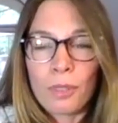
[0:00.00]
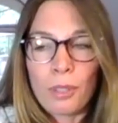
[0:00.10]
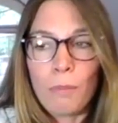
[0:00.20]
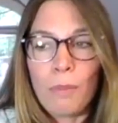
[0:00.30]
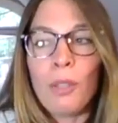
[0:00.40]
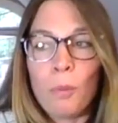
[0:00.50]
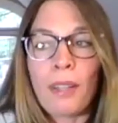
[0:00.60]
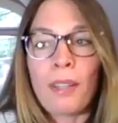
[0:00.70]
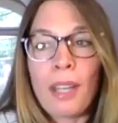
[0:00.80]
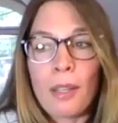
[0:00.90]
to be
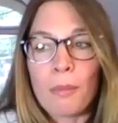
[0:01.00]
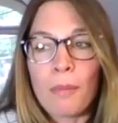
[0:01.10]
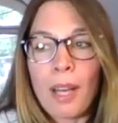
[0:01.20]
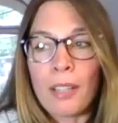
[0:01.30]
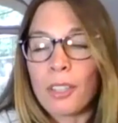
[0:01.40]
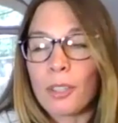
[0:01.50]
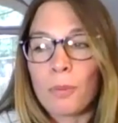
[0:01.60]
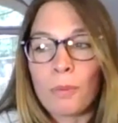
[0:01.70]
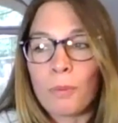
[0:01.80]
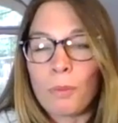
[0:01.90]
with him, I just
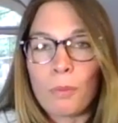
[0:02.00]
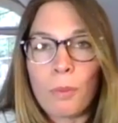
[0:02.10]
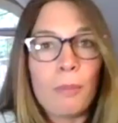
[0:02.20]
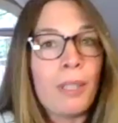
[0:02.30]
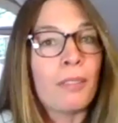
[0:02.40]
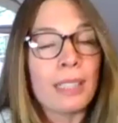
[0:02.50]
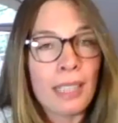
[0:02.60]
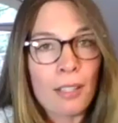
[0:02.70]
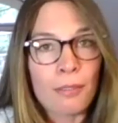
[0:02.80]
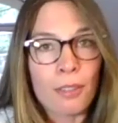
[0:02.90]
would be
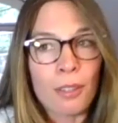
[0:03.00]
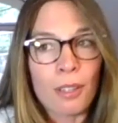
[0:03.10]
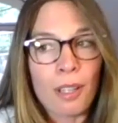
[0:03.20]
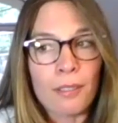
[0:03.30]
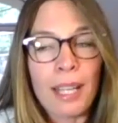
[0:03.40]
resentful of